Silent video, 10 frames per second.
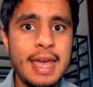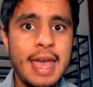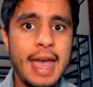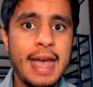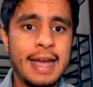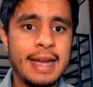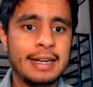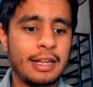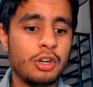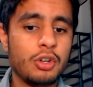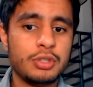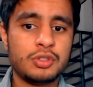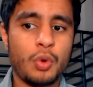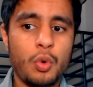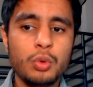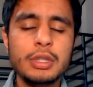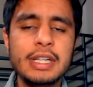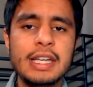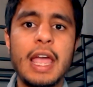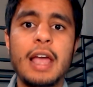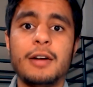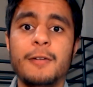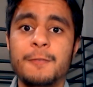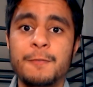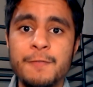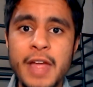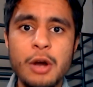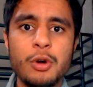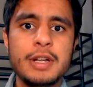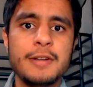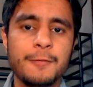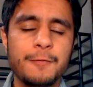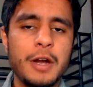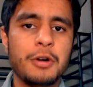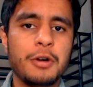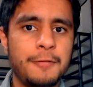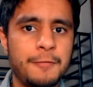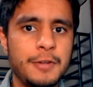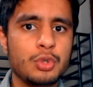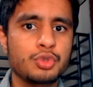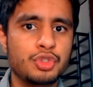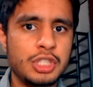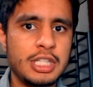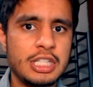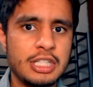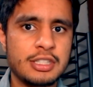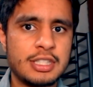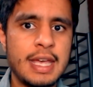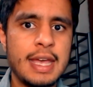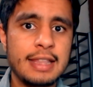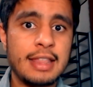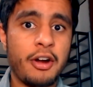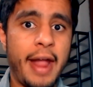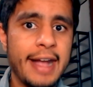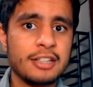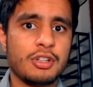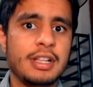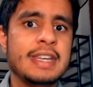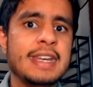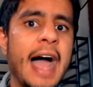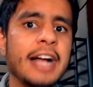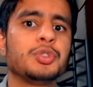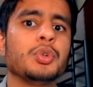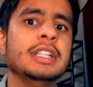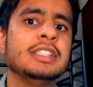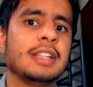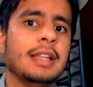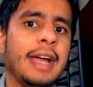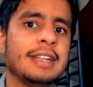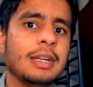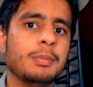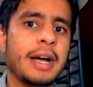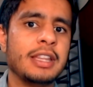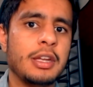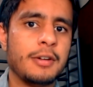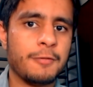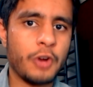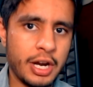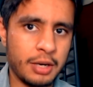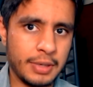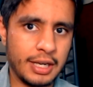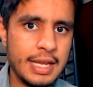And you know, there's only very, very few genes that are actually naturally selected by the environment.